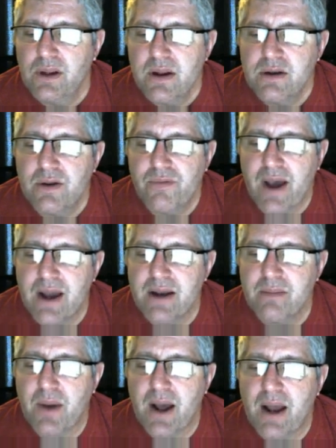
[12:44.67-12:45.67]

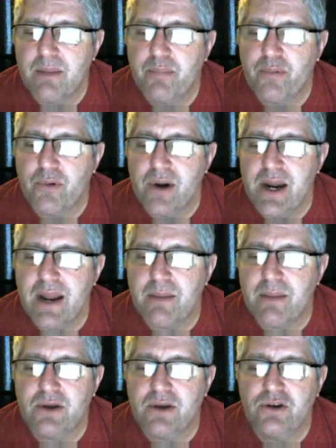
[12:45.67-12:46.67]
divided by
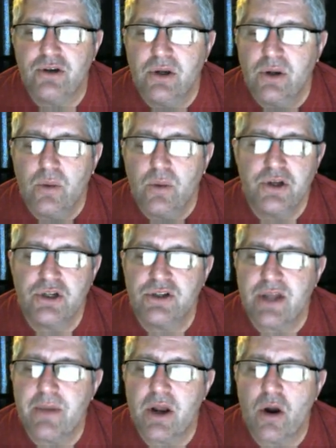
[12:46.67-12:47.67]
pre-image, which is
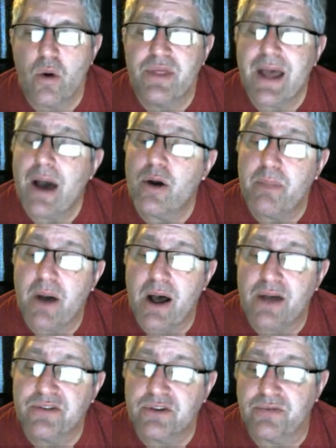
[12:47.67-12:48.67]
MNO without
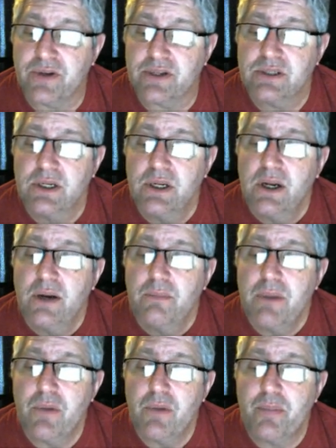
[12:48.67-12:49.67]
apostrophes.
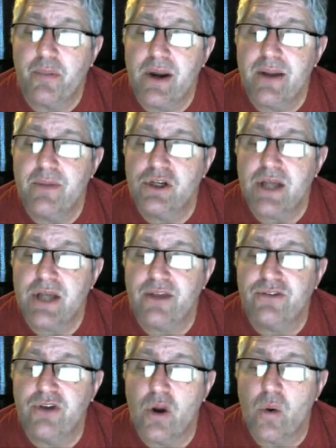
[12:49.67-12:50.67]
Remember, the pre-image
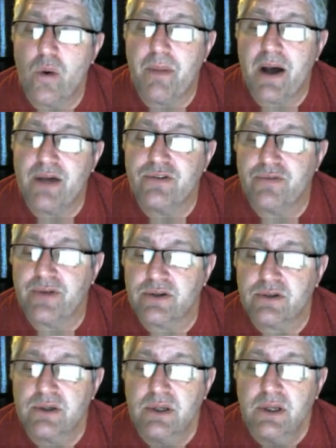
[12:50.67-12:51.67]
has no
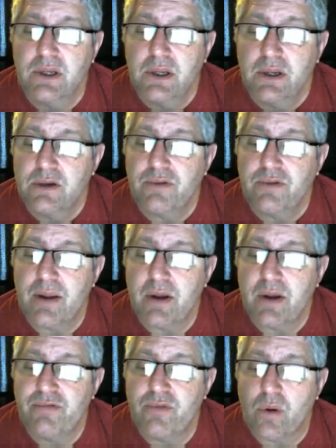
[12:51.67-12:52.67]
apostrophes, divided
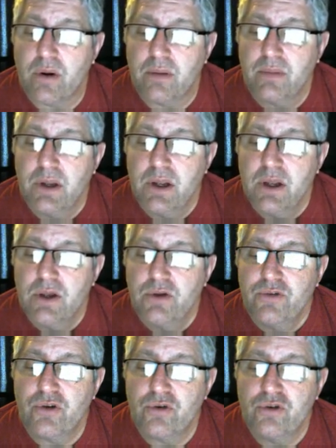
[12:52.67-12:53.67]
by 4.
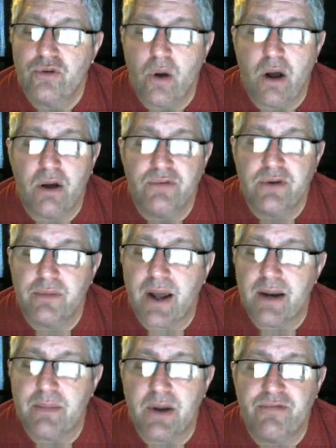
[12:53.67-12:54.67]
So 12
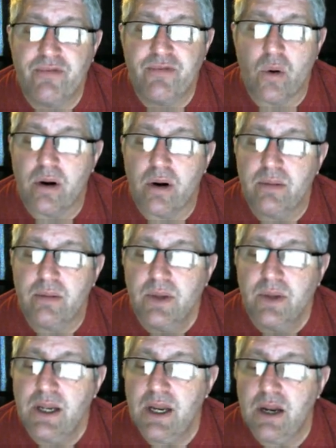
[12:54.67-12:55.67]
divided by 4
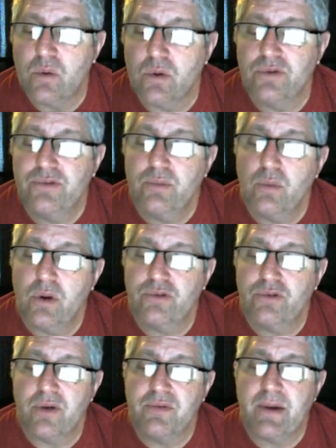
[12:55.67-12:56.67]
equals, well,
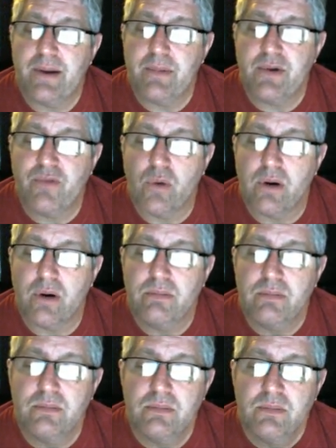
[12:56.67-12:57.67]
12 divided by 4
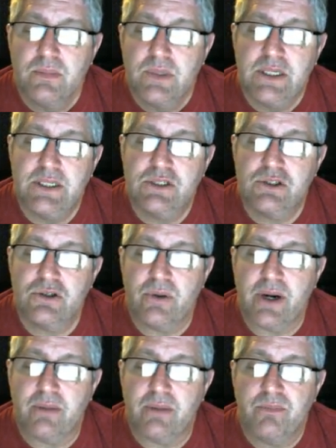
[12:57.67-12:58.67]
is 3.